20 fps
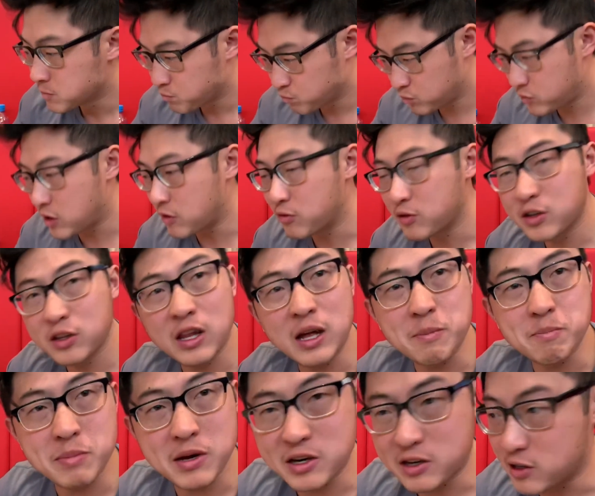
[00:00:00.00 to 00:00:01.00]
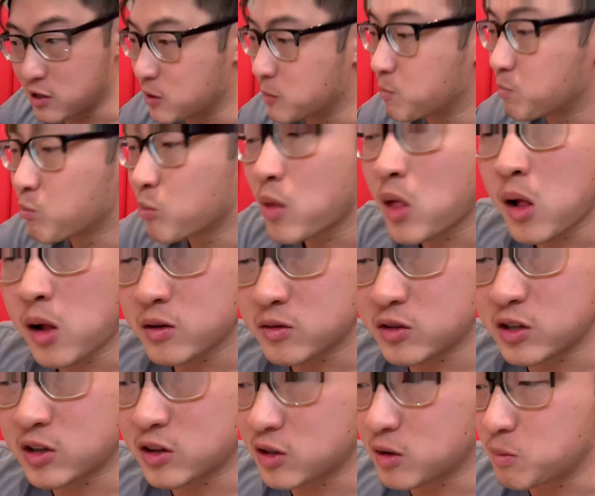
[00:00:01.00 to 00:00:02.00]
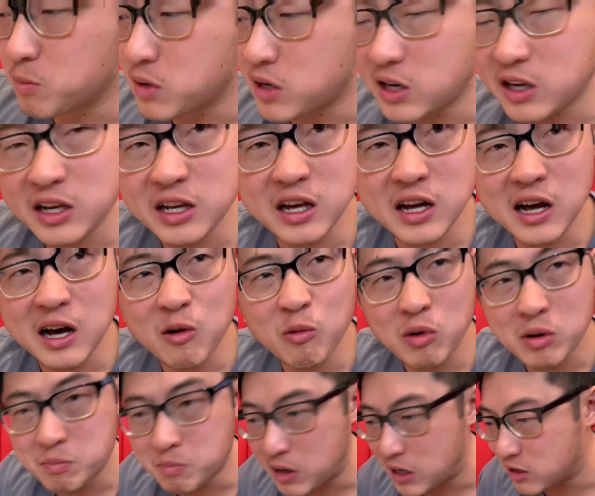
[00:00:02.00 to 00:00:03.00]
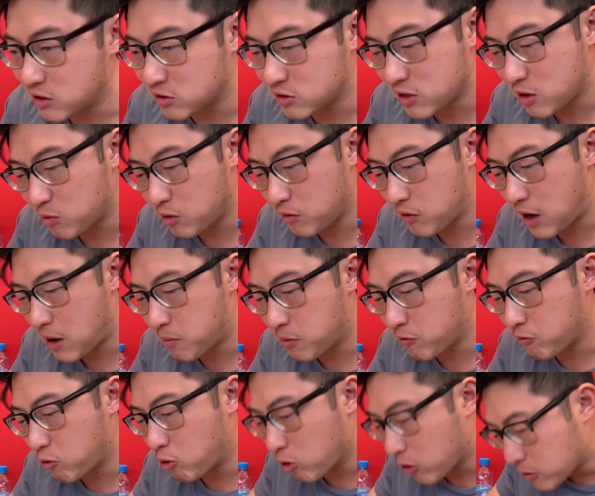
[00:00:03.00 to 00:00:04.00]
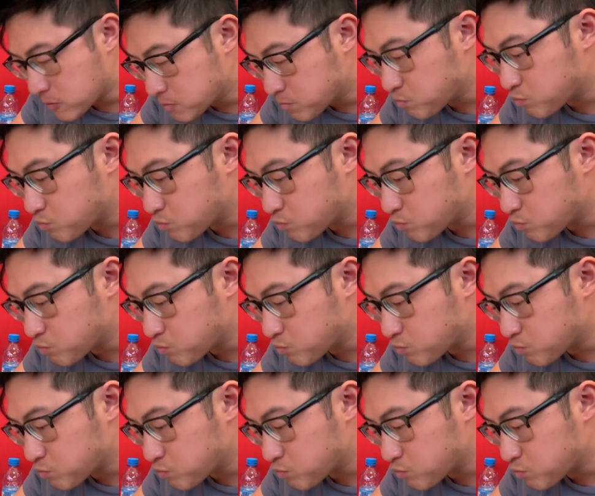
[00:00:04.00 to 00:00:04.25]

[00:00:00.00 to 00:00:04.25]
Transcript: Definitely a lot better than the mini one-biters that we've had before.